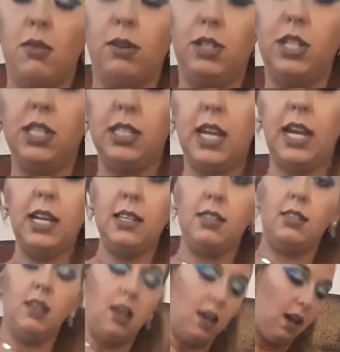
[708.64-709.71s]
which is
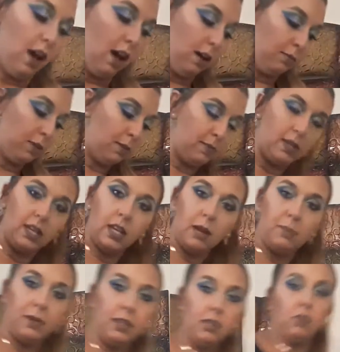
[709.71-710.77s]
nice. Let me get
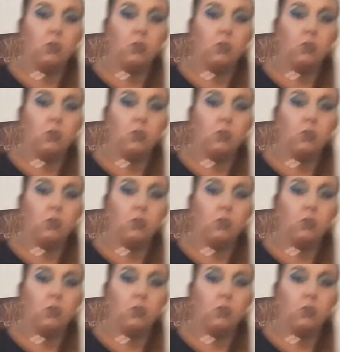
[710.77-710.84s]
up on the